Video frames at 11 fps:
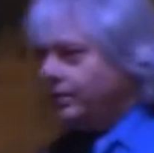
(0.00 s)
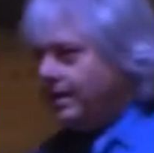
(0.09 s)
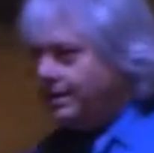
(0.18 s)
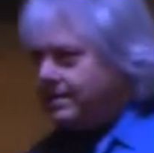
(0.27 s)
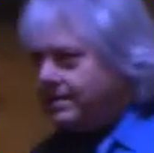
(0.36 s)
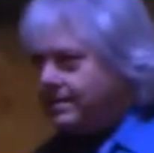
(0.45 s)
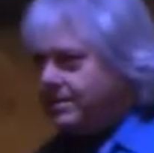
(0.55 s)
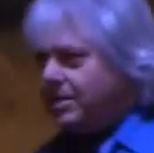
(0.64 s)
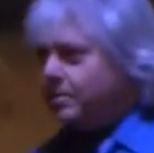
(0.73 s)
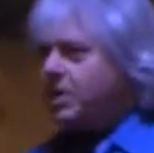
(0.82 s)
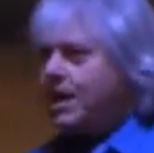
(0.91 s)
things,
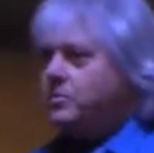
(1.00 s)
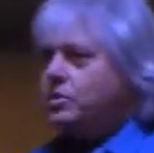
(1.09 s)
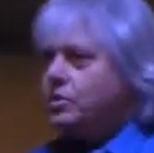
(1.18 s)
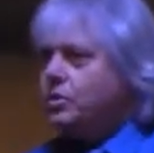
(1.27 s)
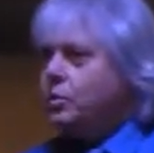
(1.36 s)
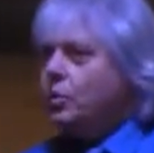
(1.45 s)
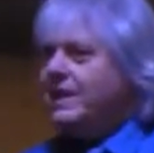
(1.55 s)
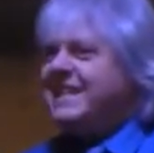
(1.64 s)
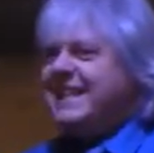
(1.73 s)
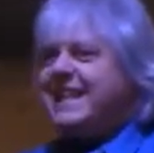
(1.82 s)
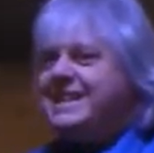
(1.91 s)
sometimes
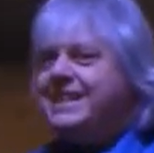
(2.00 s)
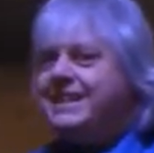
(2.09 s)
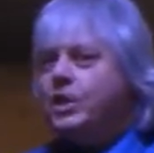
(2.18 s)
it's easy